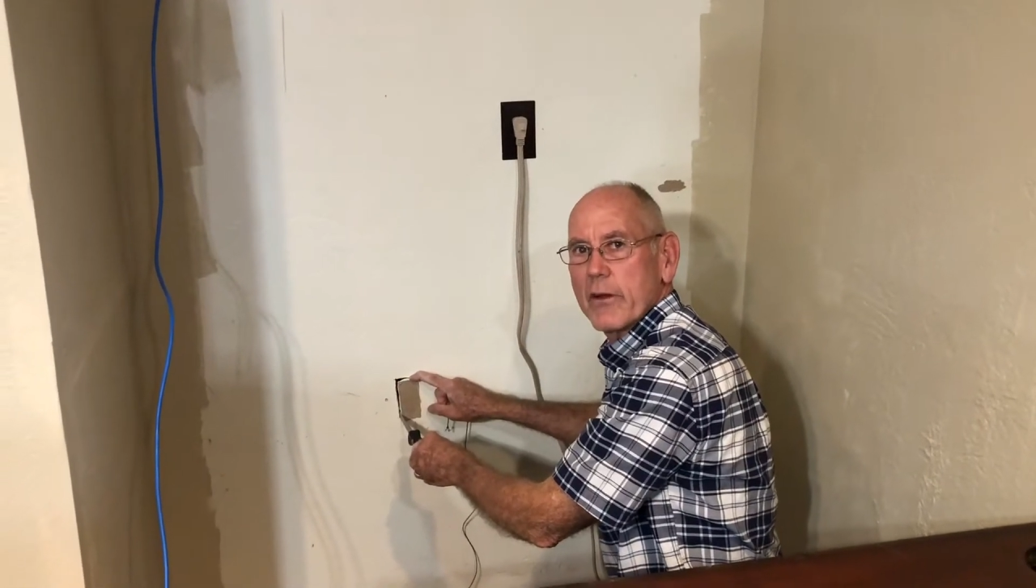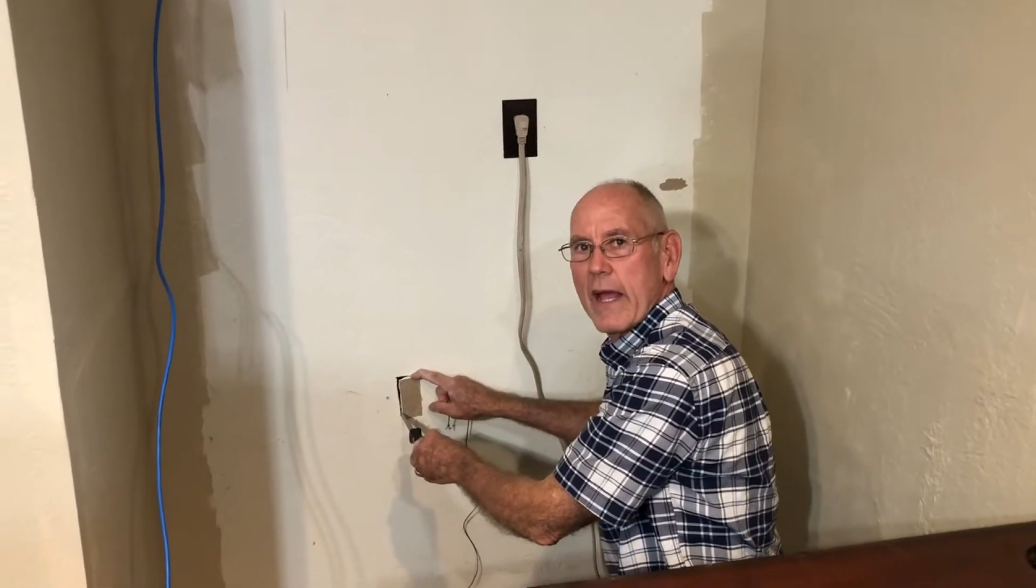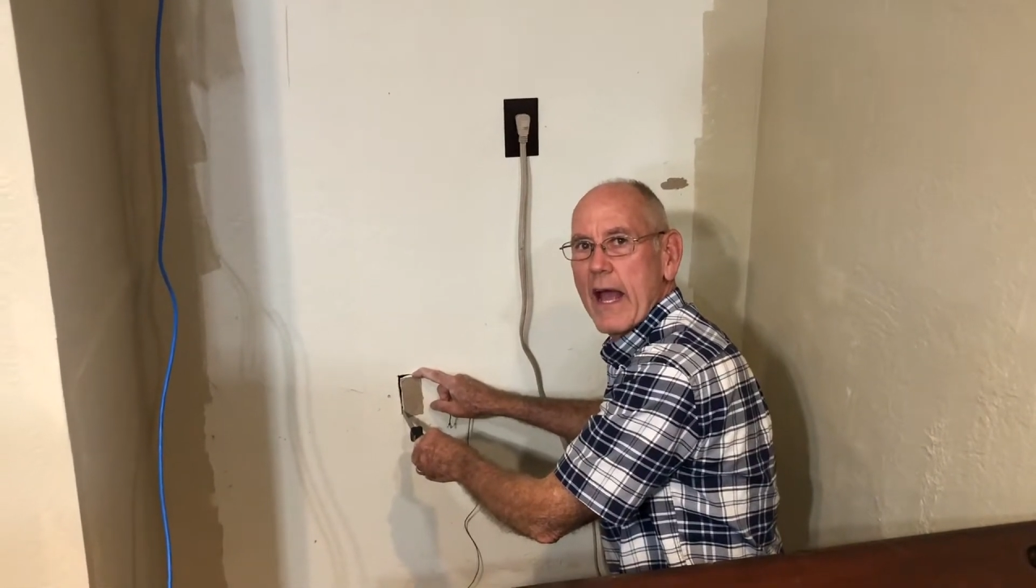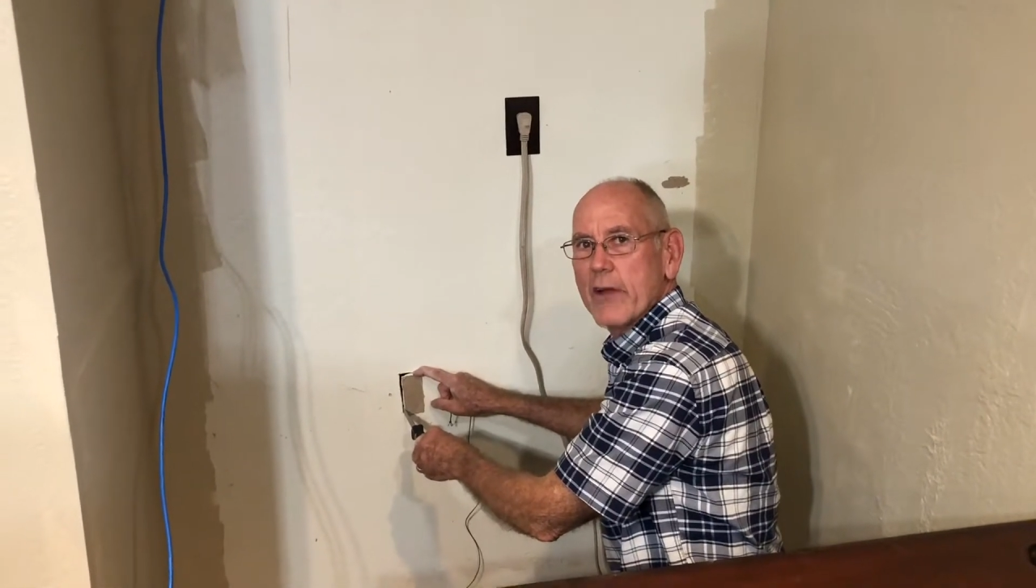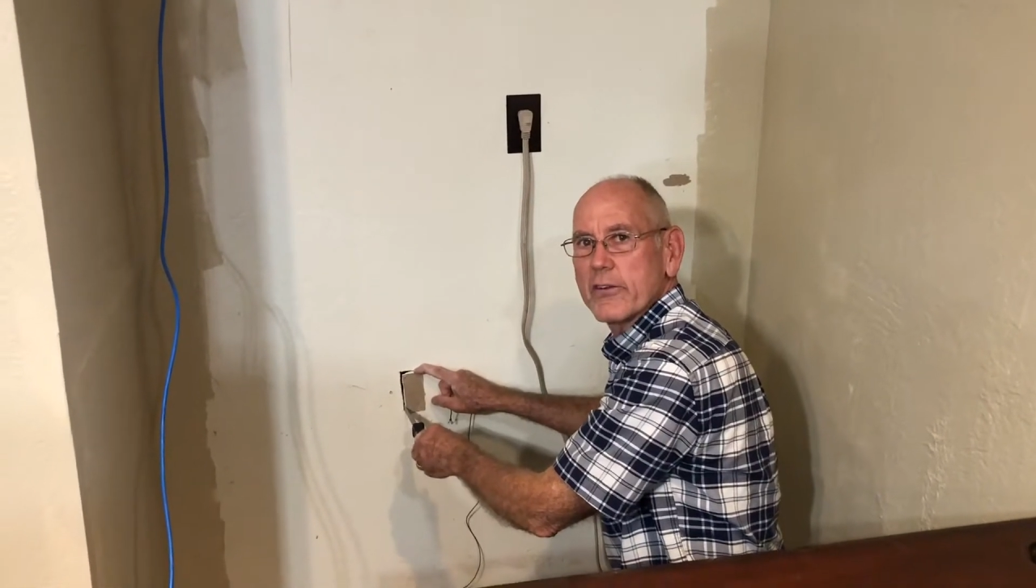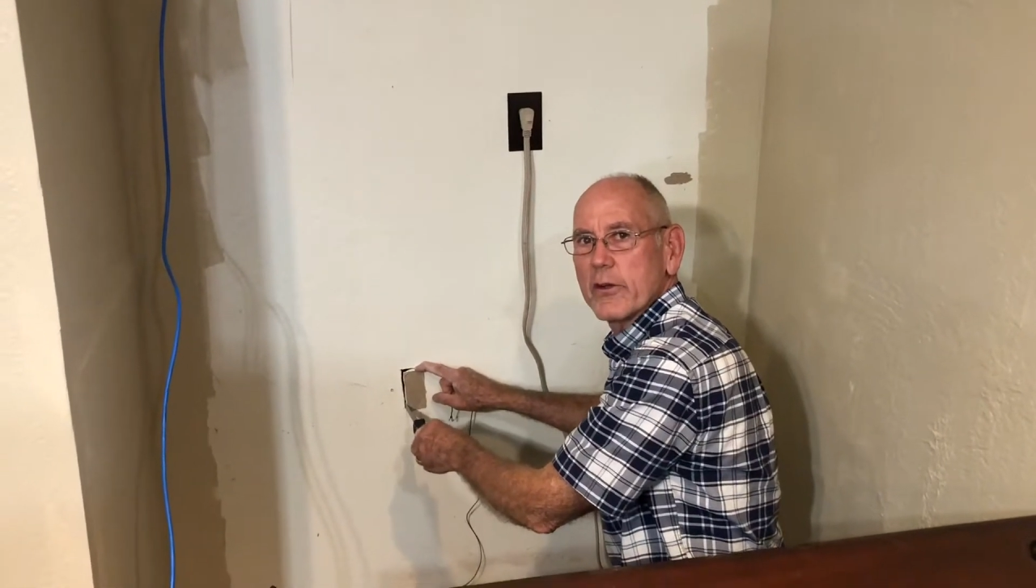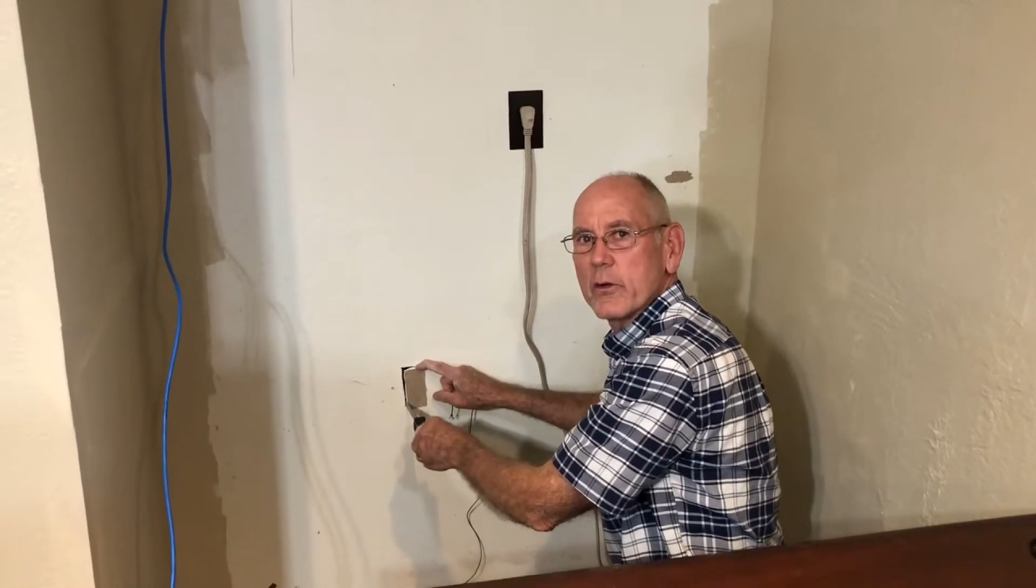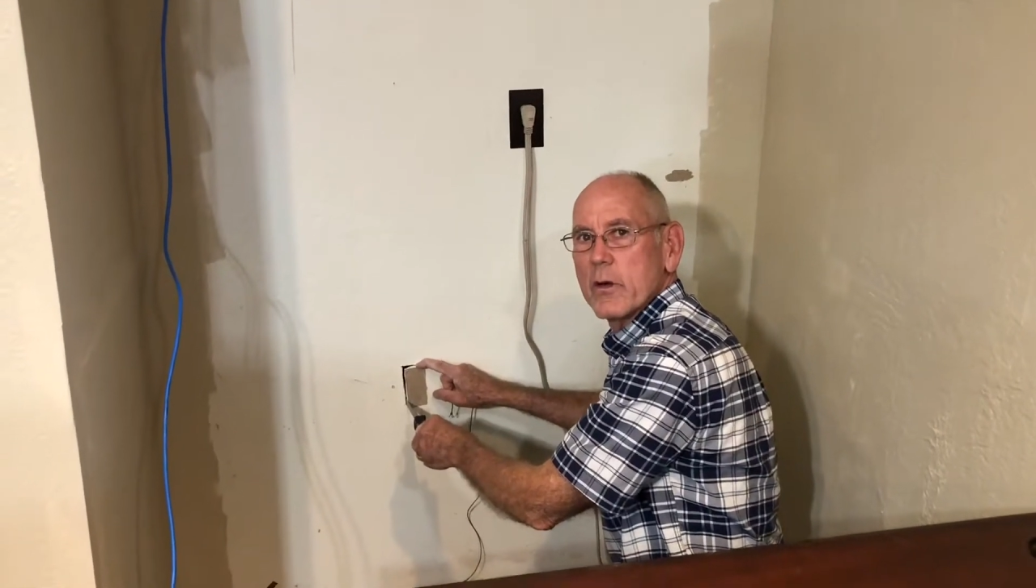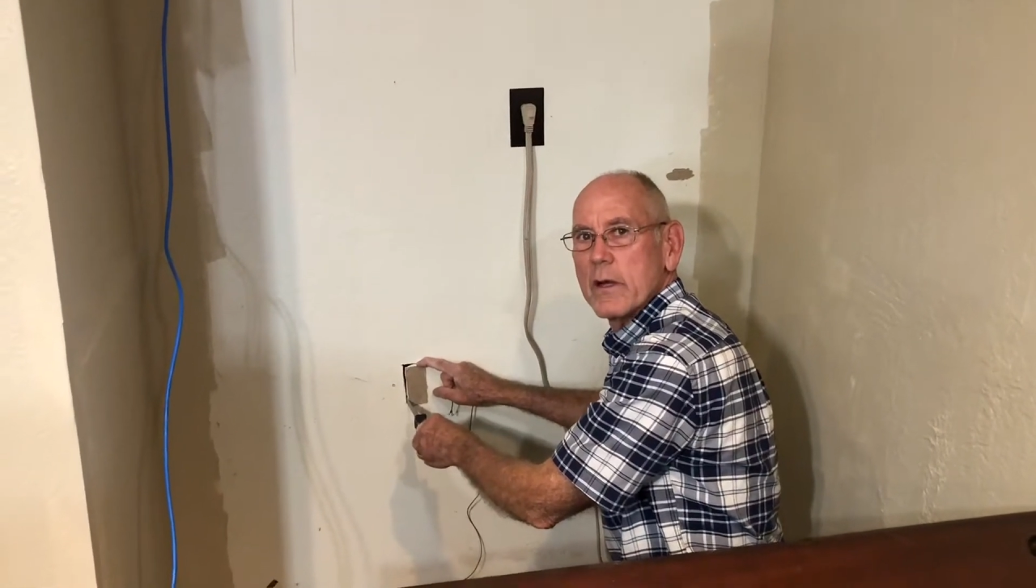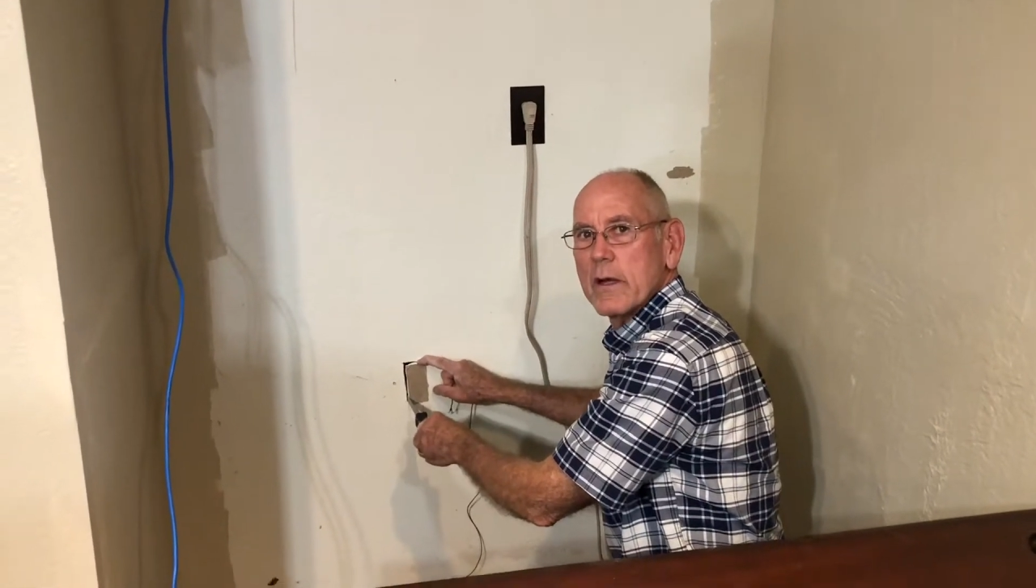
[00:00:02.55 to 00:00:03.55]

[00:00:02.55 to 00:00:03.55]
how to